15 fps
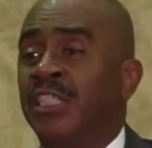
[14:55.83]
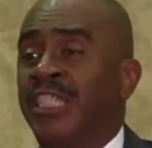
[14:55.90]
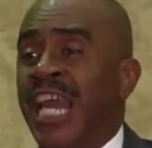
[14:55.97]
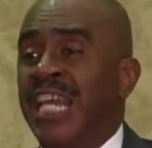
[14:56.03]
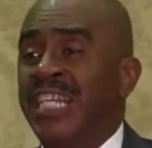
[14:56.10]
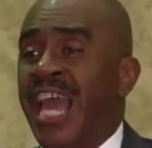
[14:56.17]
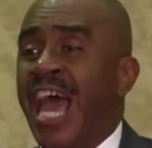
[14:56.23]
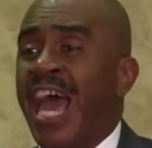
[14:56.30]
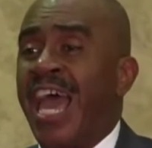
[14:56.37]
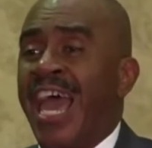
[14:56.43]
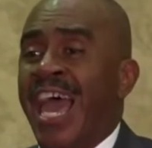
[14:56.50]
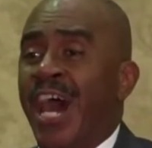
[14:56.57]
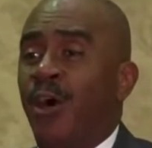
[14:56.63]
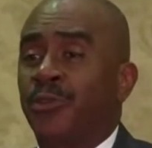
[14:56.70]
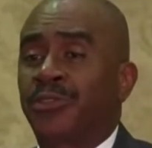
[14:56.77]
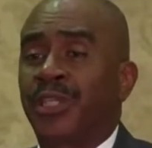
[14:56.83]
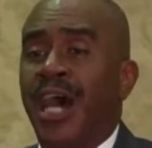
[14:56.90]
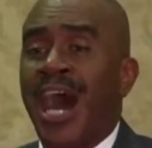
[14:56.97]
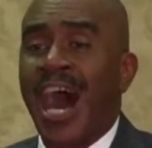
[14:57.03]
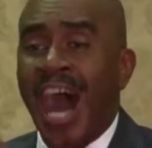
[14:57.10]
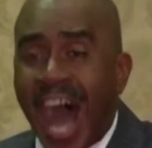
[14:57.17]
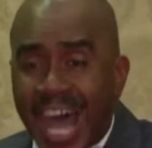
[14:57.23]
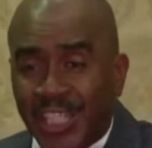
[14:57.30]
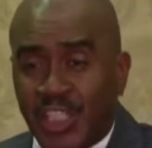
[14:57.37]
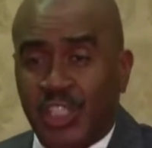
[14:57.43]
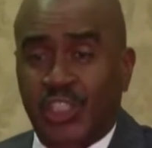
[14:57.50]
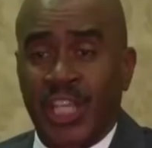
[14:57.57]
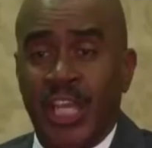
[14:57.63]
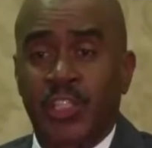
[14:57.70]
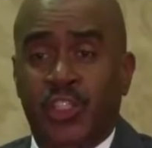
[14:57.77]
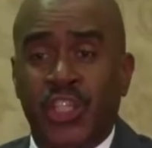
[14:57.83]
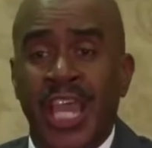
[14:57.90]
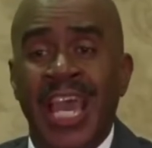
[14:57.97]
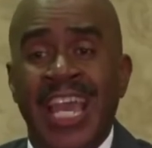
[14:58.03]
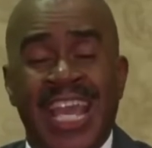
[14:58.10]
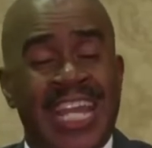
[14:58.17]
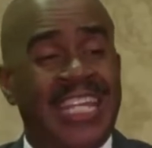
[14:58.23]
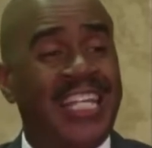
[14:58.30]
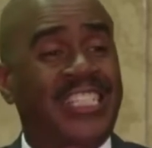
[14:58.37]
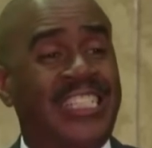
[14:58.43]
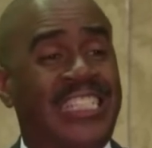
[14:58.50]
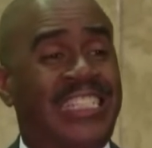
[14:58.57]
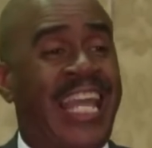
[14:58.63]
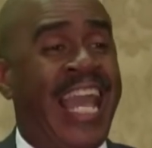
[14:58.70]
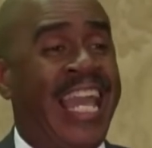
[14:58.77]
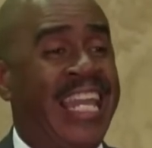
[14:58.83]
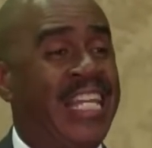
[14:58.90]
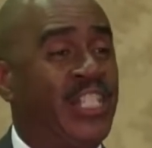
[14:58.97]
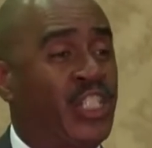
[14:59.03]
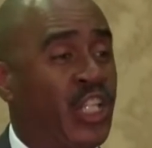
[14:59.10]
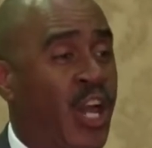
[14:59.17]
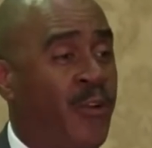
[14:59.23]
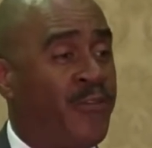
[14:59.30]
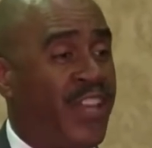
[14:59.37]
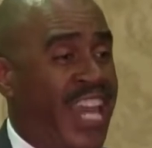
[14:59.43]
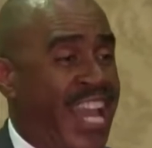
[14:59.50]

then you're held hostage in the stage of